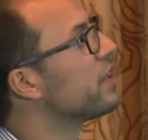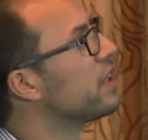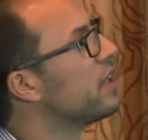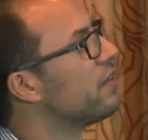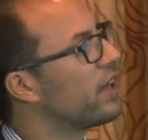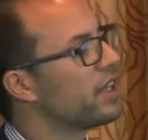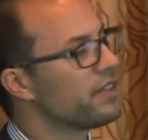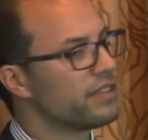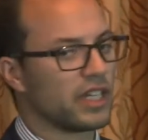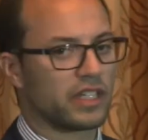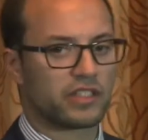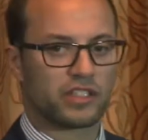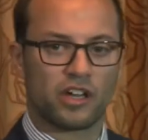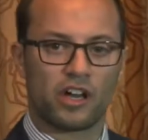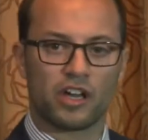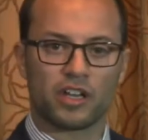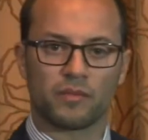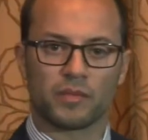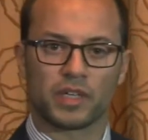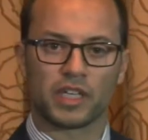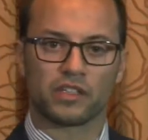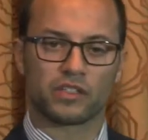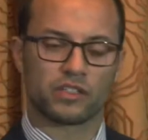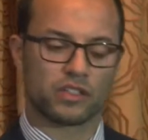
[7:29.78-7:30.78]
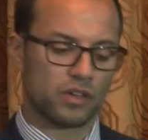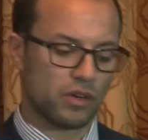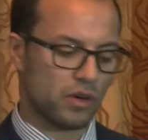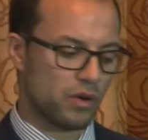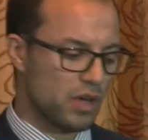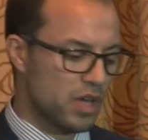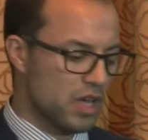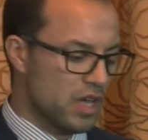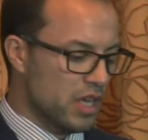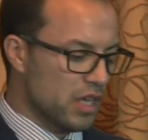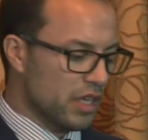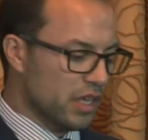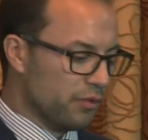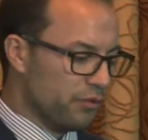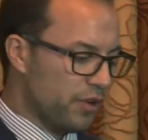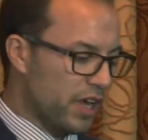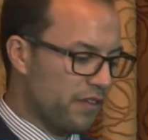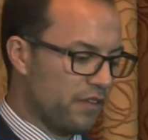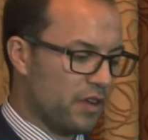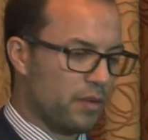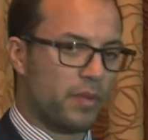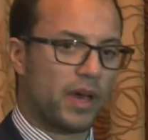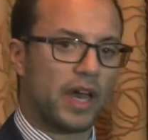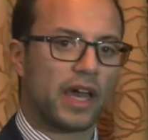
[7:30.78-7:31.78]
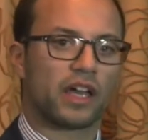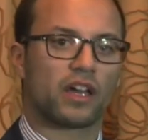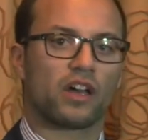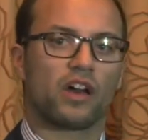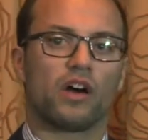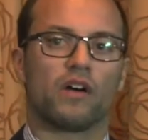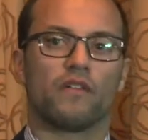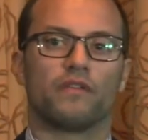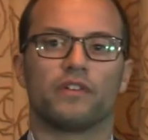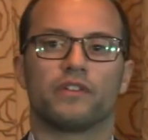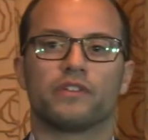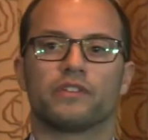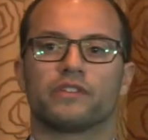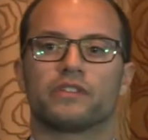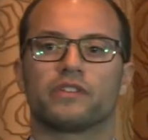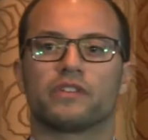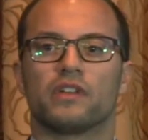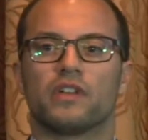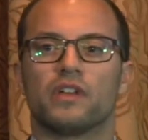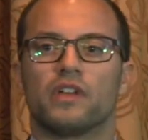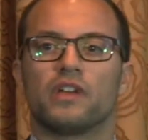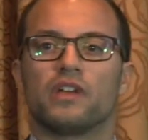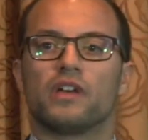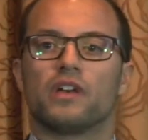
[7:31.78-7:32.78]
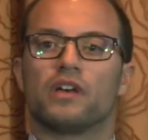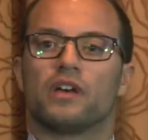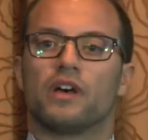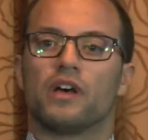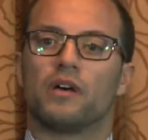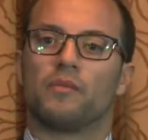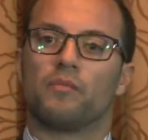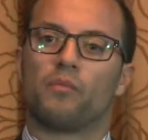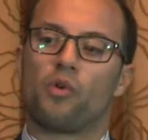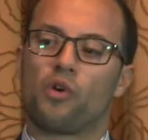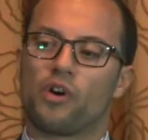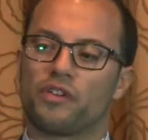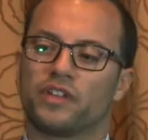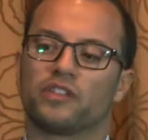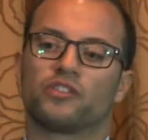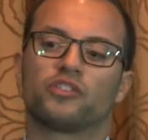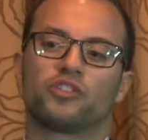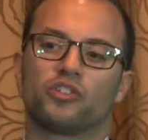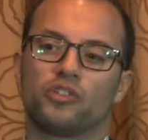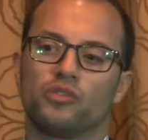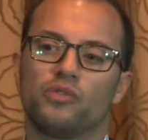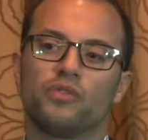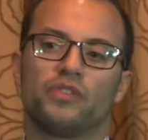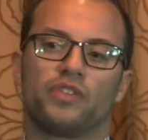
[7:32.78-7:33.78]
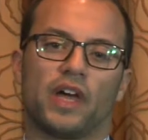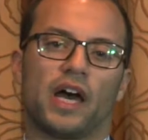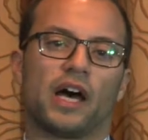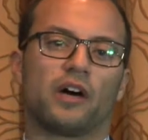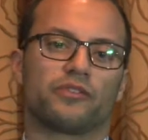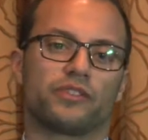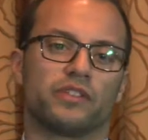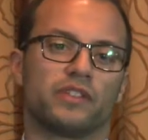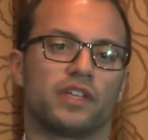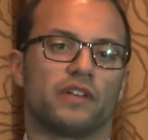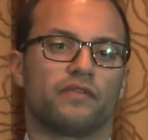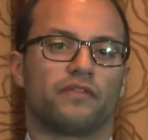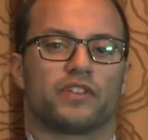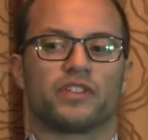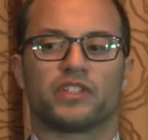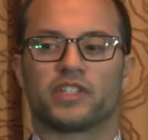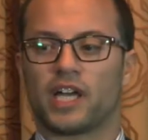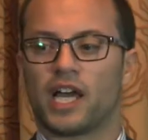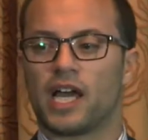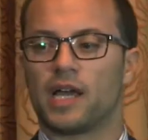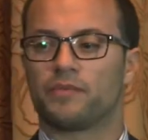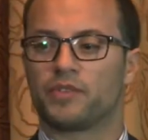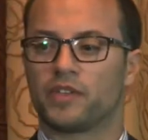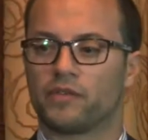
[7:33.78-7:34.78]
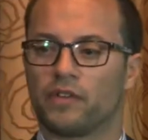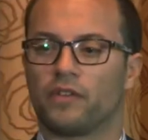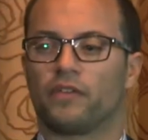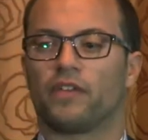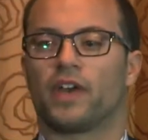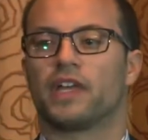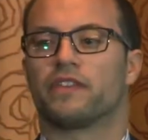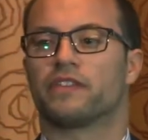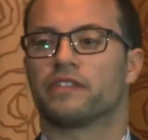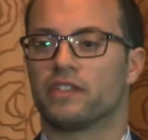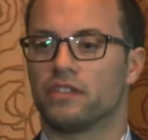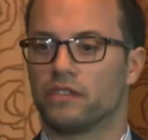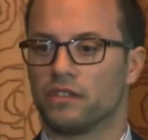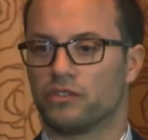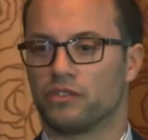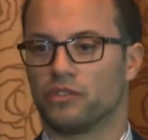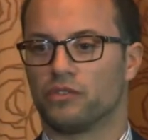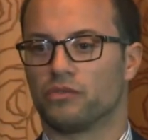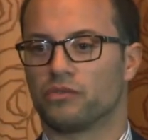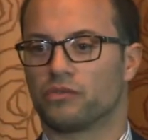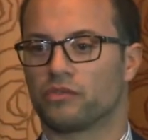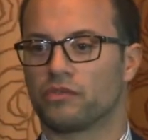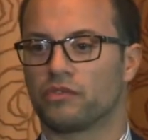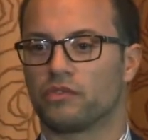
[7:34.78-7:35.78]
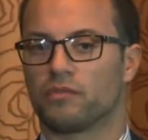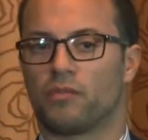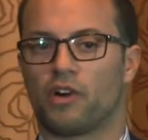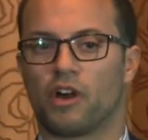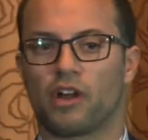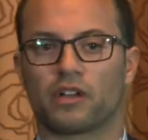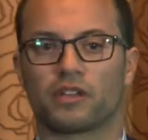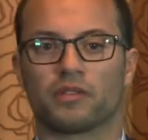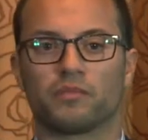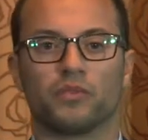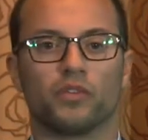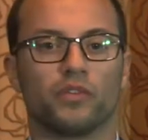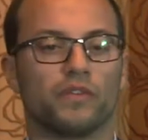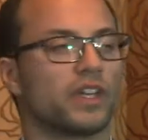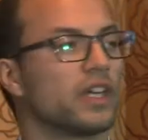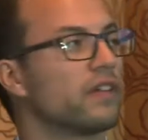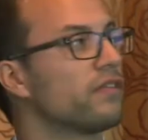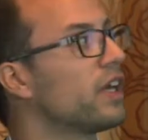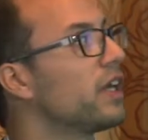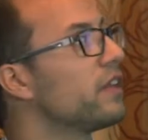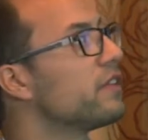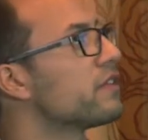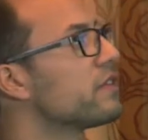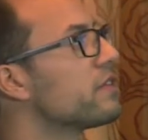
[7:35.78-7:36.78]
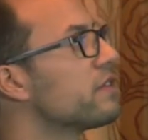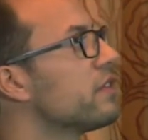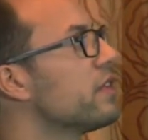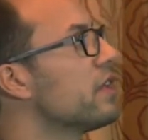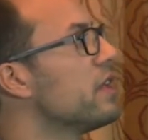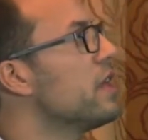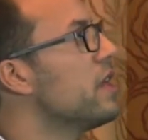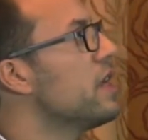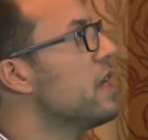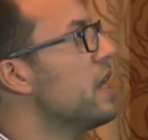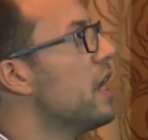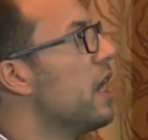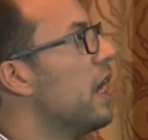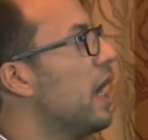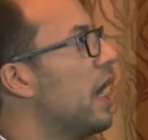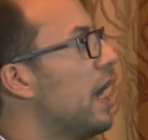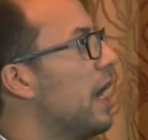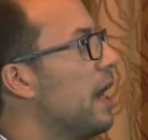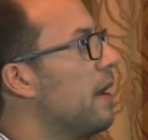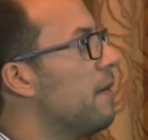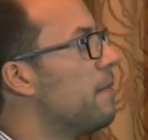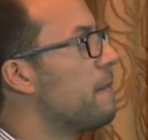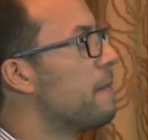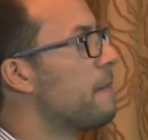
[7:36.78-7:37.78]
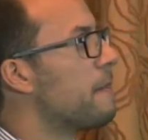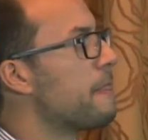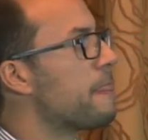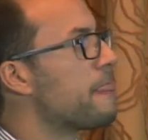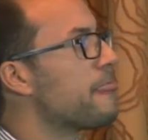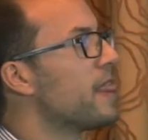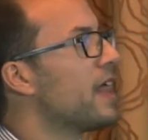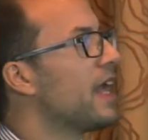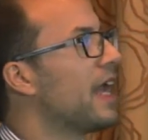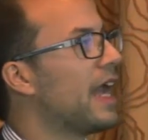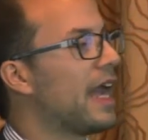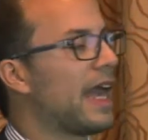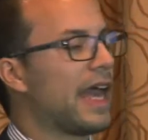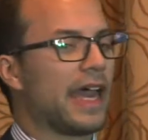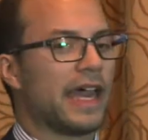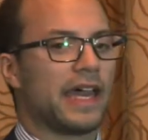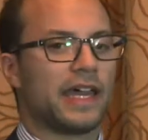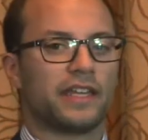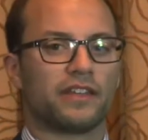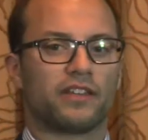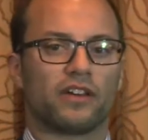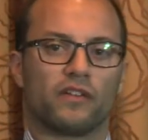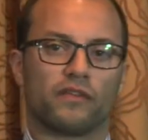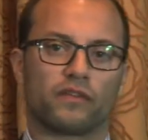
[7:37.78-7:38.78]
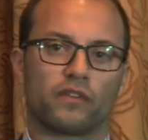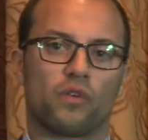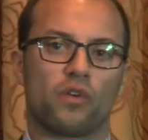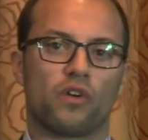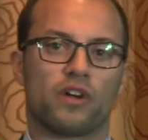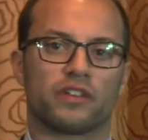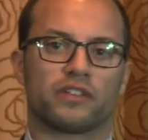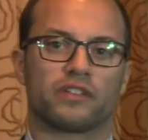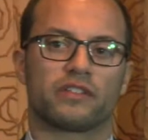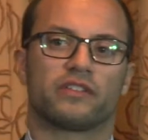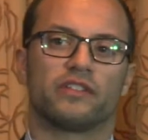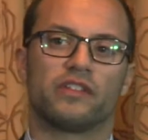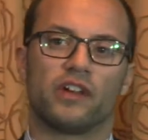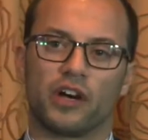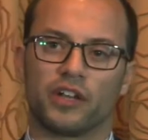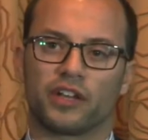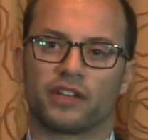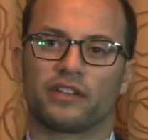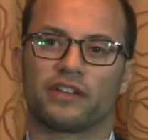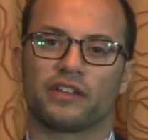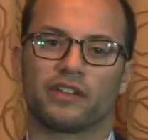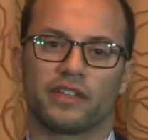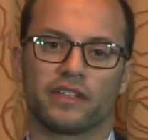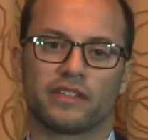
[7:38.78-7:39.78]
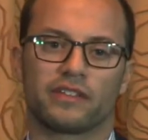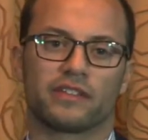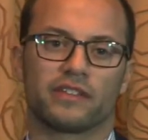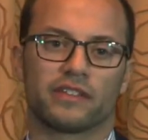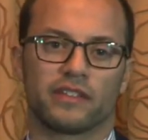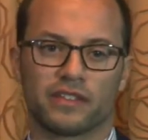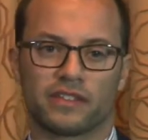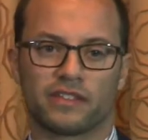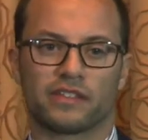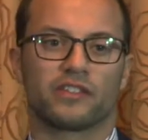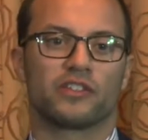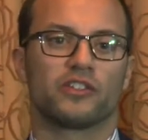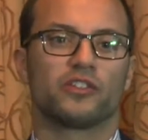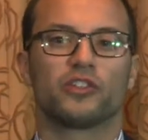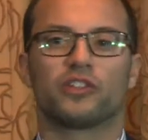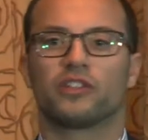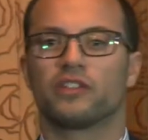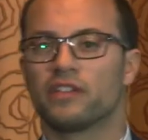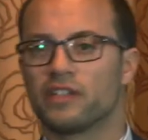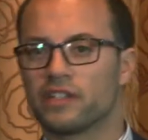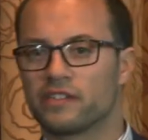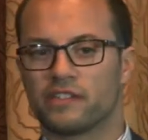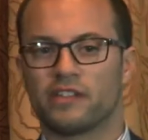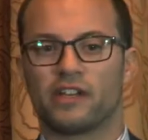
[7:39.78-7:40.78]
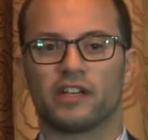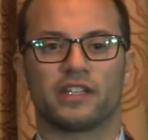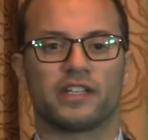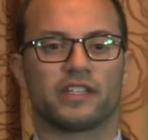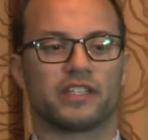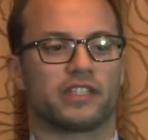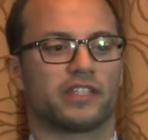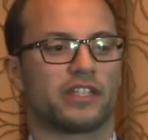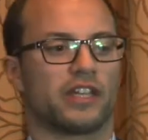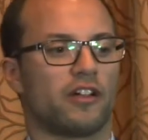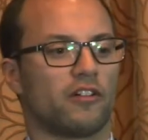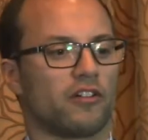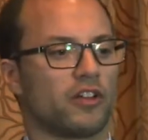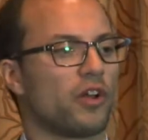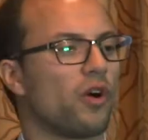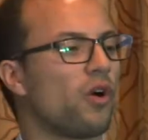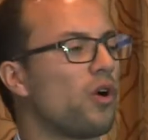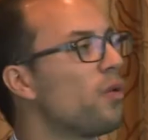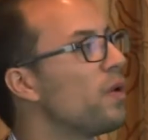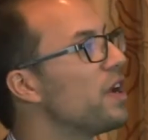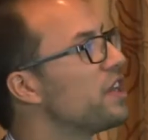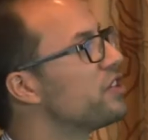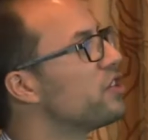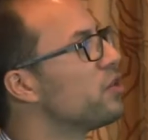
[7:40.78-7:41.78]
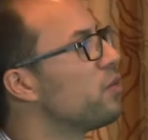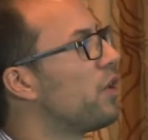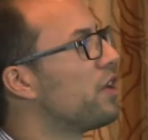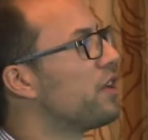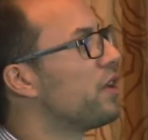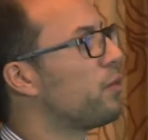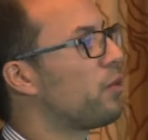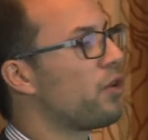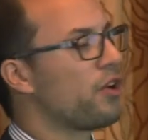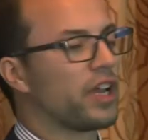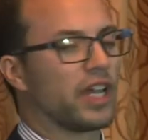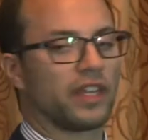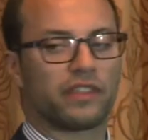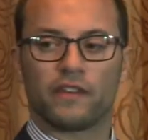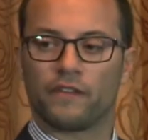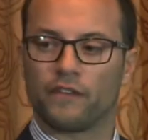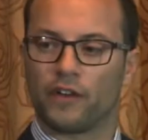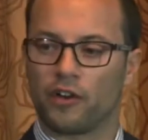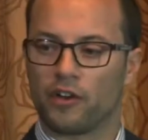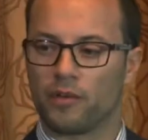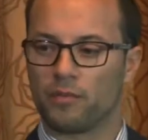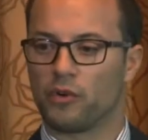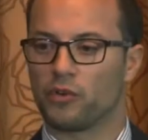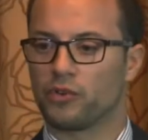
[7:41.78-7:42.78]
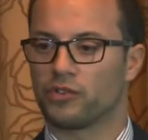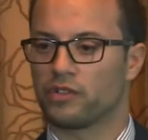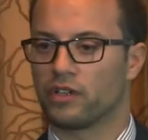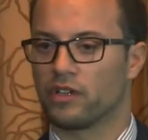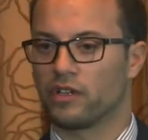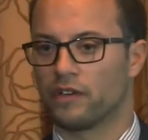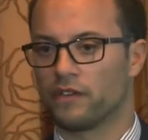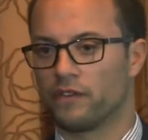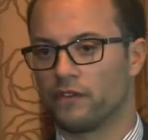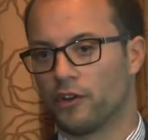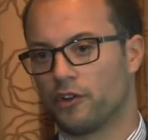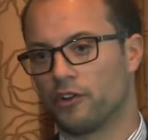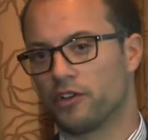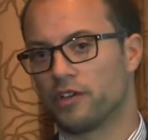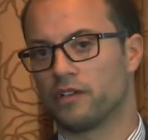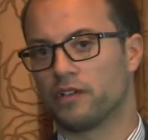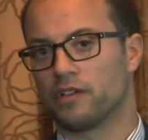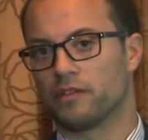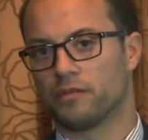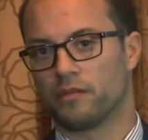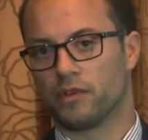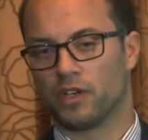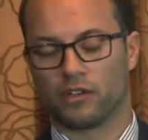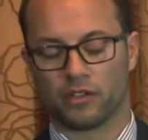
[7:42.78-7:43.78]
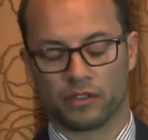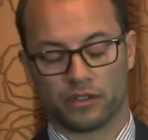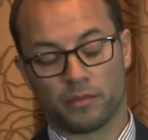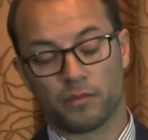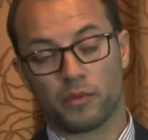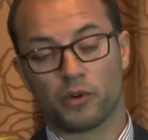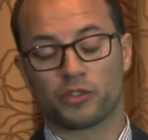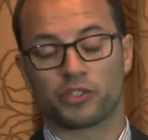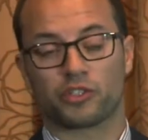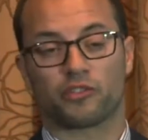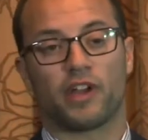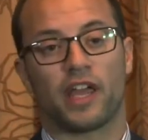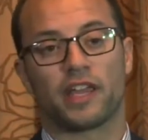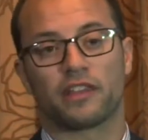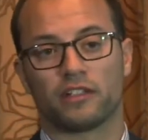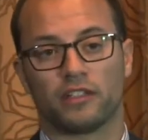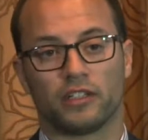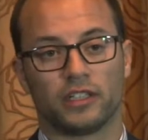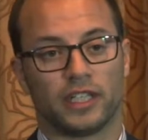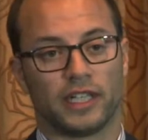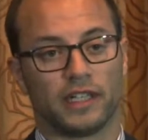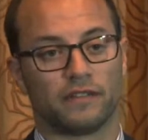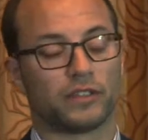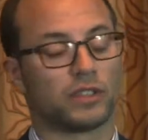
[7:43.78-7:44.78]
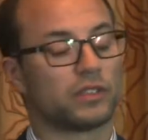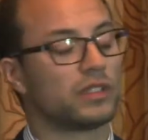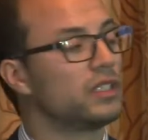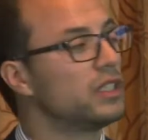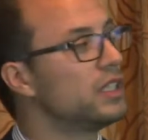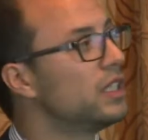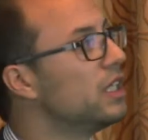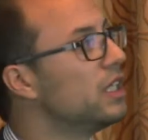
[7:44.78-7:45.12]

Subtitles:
the event taxonomy. So RavenPack covers more than 2,000 different types of events in the news, market-moving events. And of course, it's not necessarily always you want to work at the the most granular level.